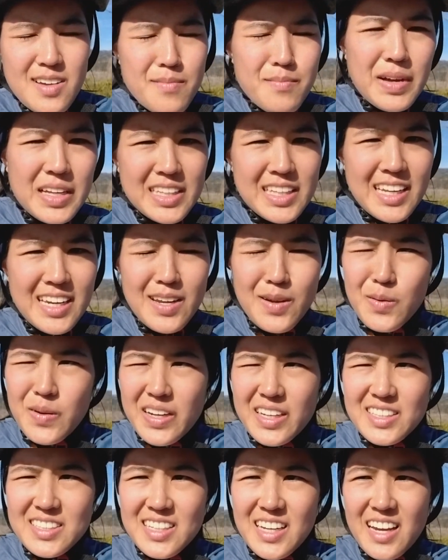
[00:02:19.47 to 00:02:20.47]
But
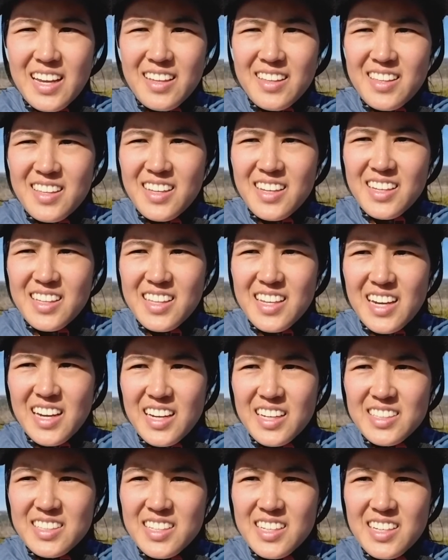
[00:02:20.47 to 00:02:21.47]
anyways, I think
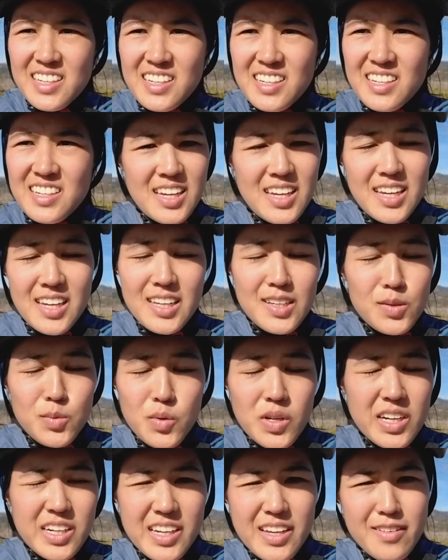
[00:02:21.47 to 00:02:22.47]
that it
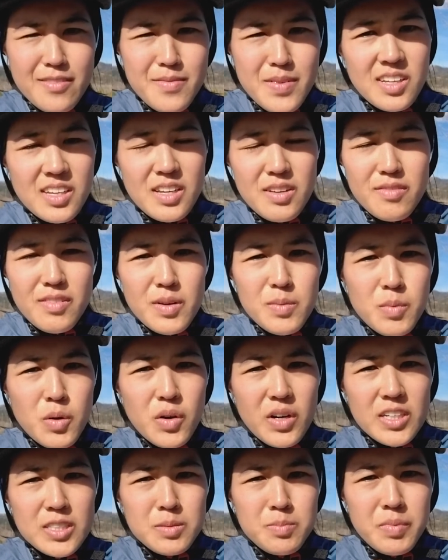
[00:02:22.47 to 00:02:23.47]
will give me even
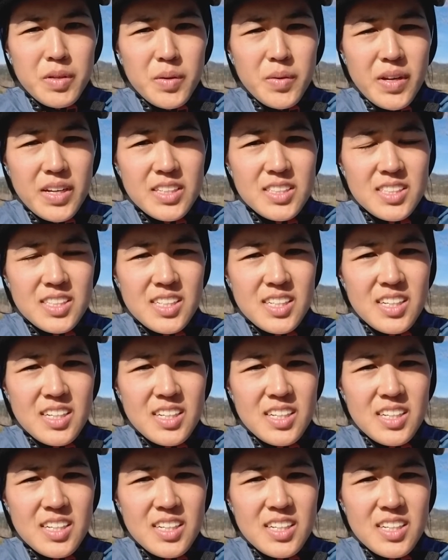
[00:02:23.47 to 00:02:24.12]
more experience.